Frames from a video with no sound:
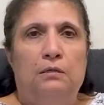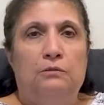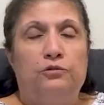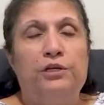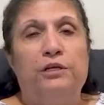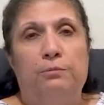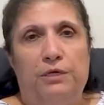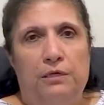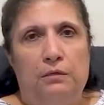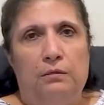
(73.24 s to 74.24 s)
treating
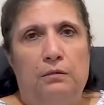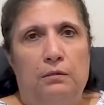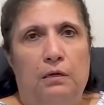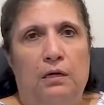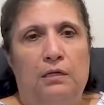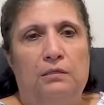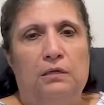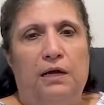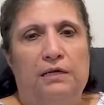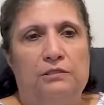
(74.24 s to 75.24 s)
me
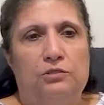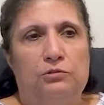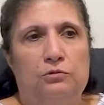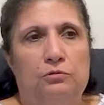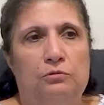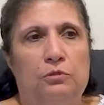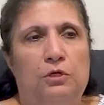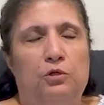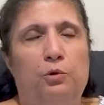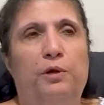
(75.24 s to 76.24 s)
as to
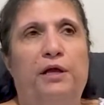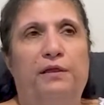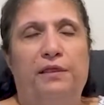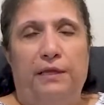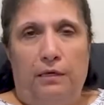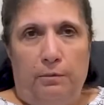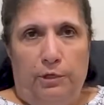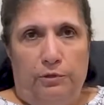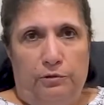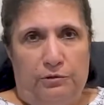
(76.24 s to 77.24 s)
the way I think
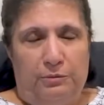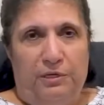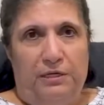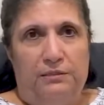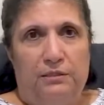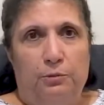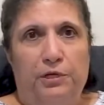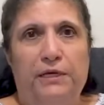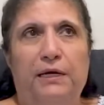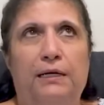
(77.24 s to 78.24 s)
about those pains, the
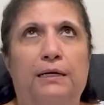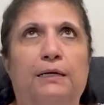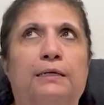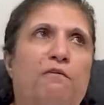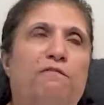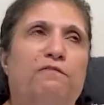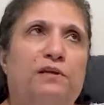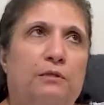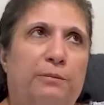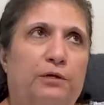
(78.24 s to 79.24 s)
way I
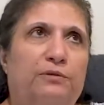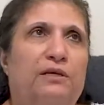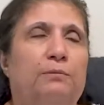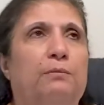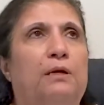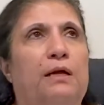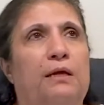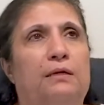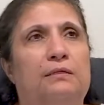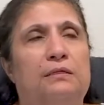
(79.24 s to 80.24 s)
feel about them.
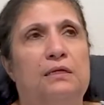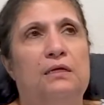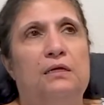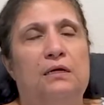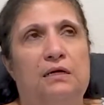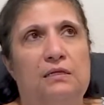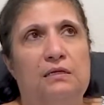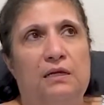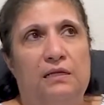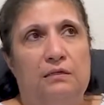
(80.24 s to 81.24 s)
And I think
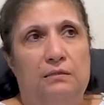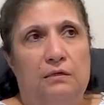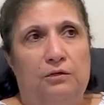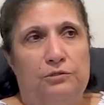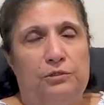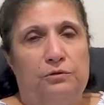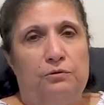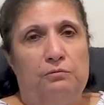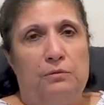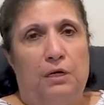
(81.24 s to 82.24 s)
that also